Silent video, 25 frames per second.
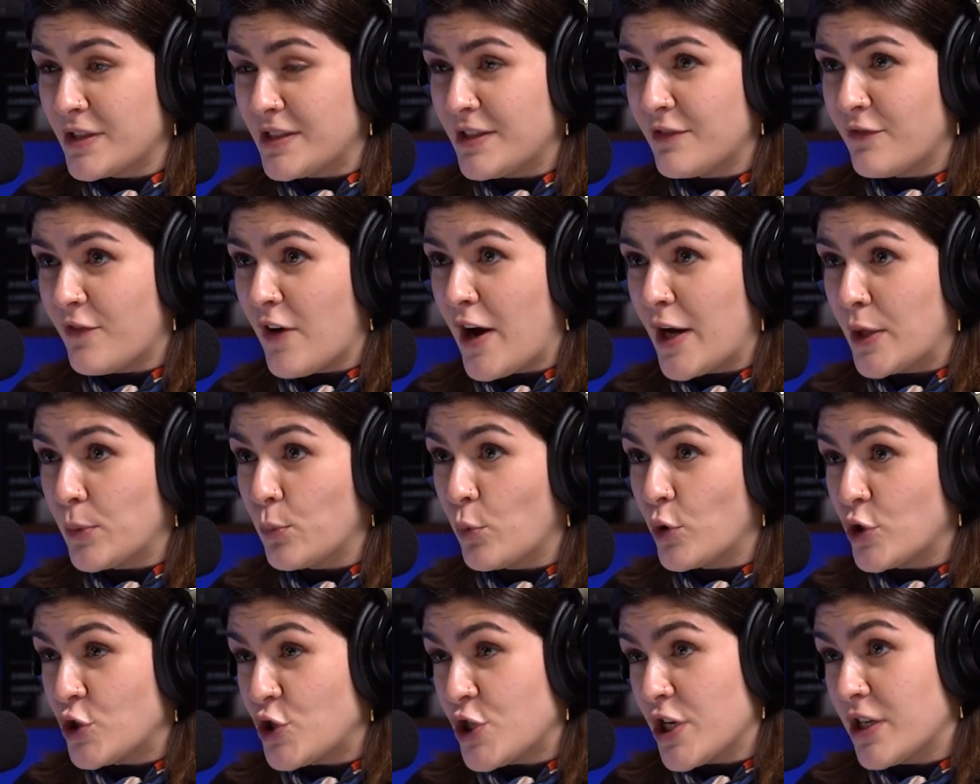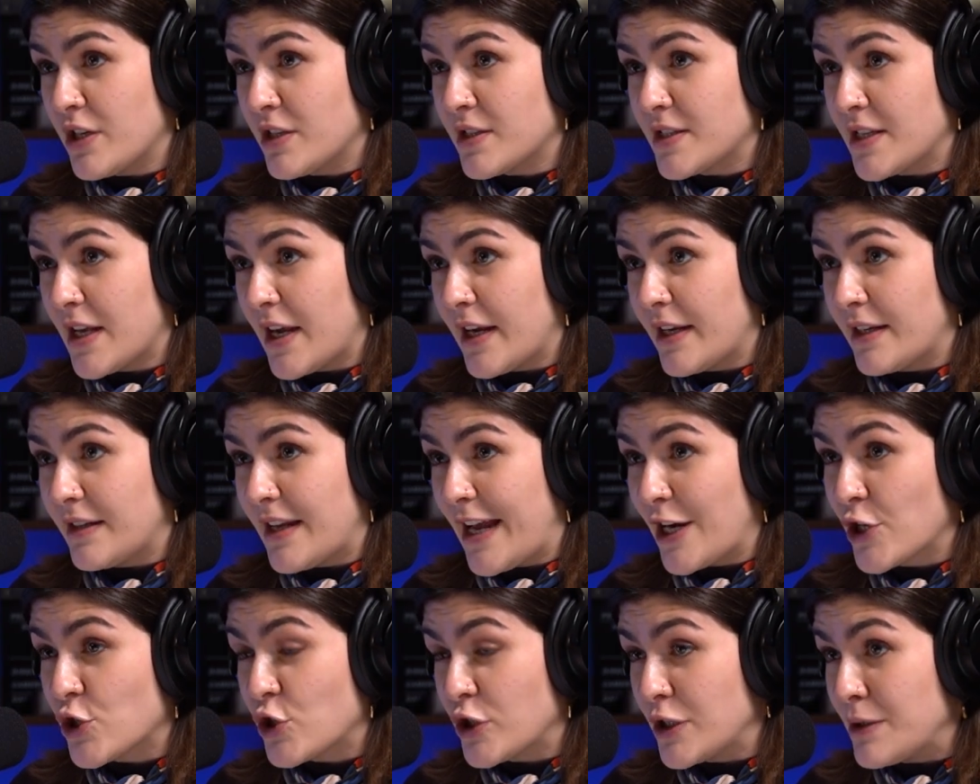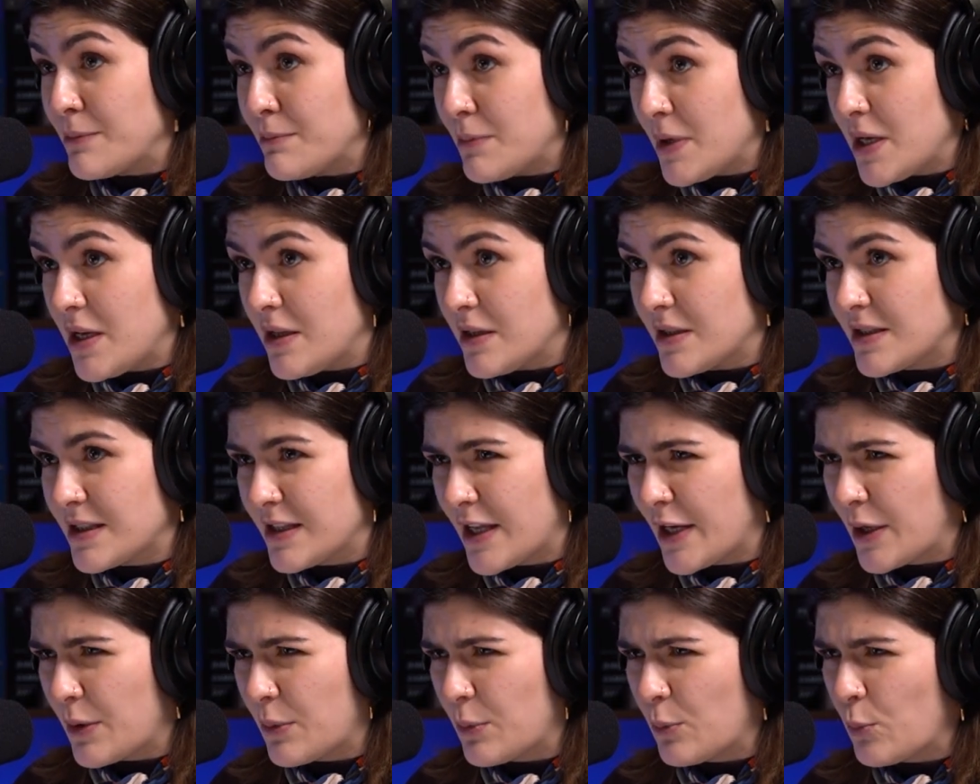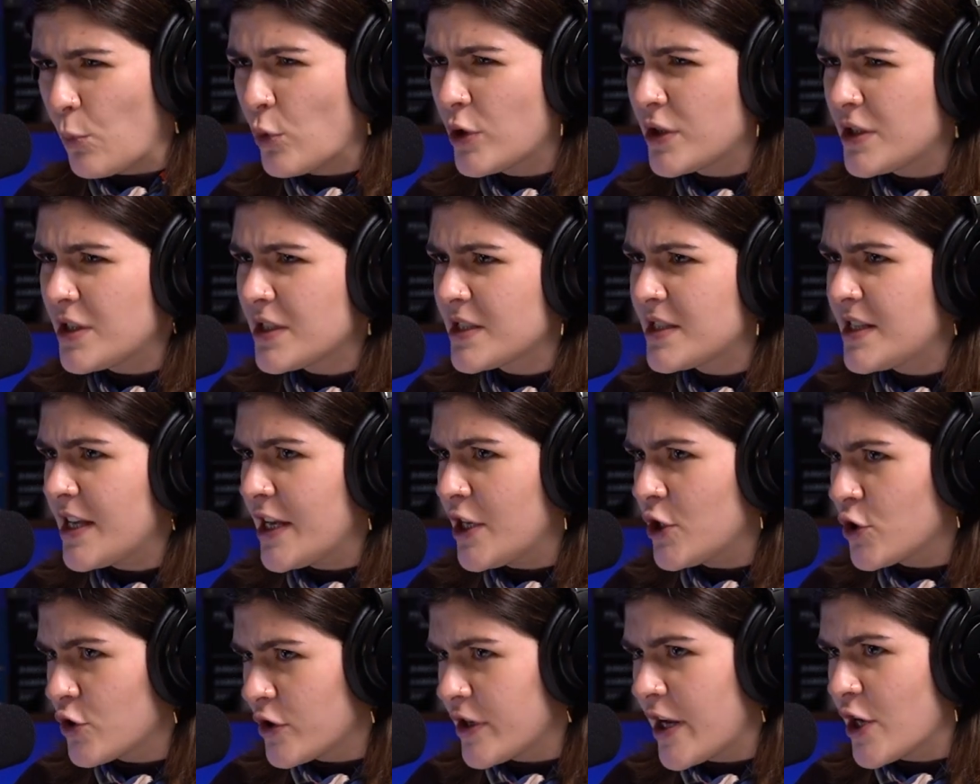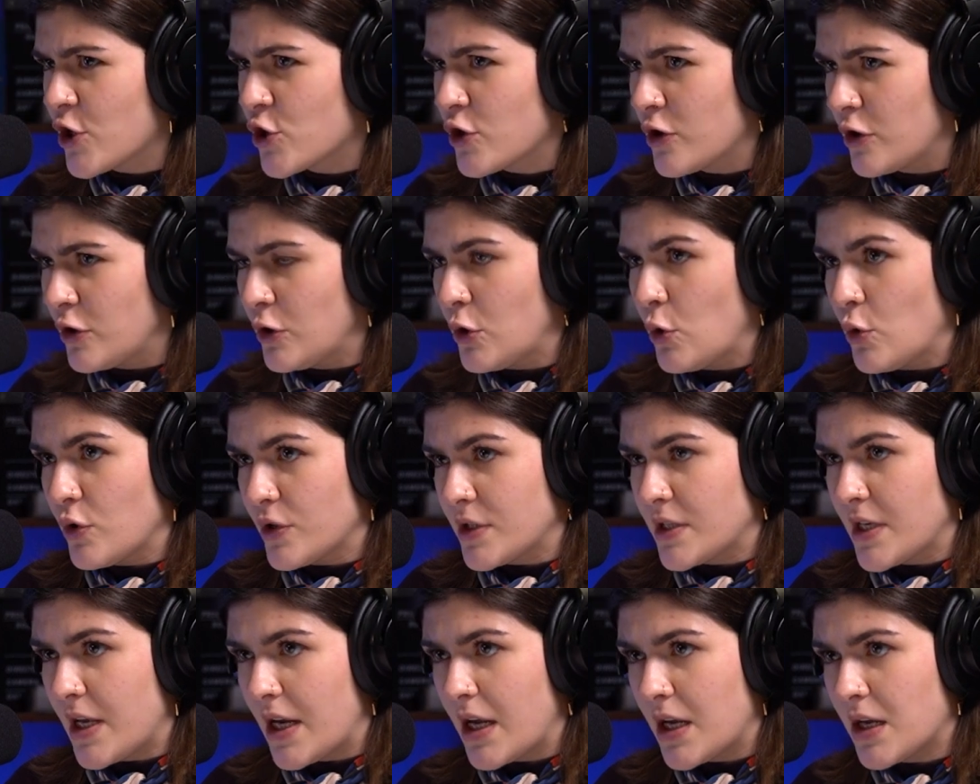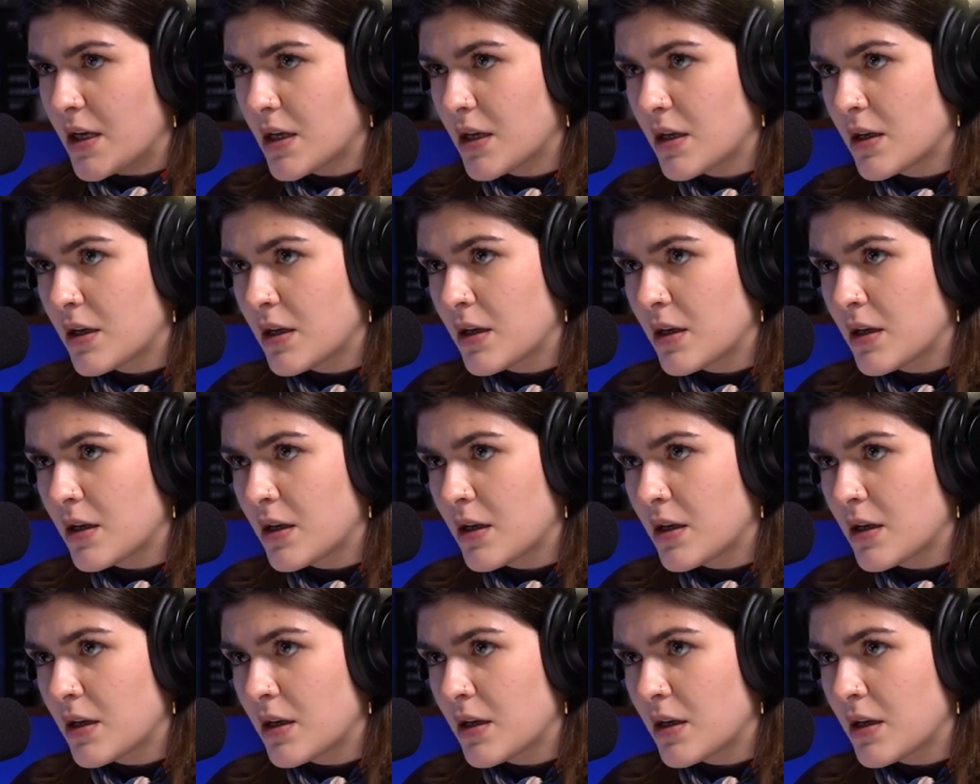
define what genocide actually means? Like, what does the international law say?